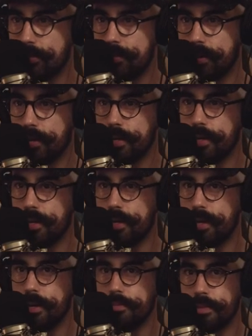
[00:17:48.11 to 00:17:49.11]
started
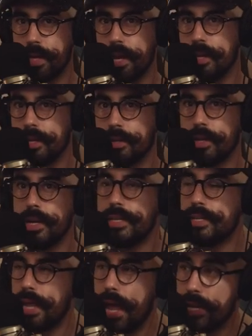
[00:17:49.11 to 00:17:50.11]
um, gaining
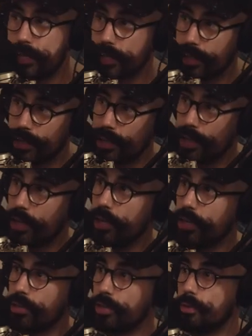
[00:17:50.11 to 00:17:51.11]
attention
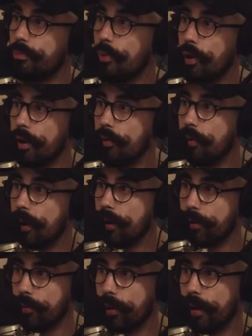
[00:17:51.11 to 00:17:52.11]
to the point where
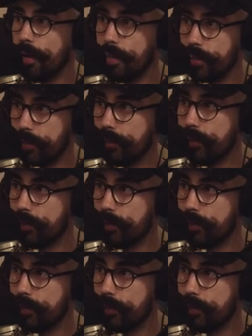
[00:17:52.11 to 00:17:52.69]
you were like, "This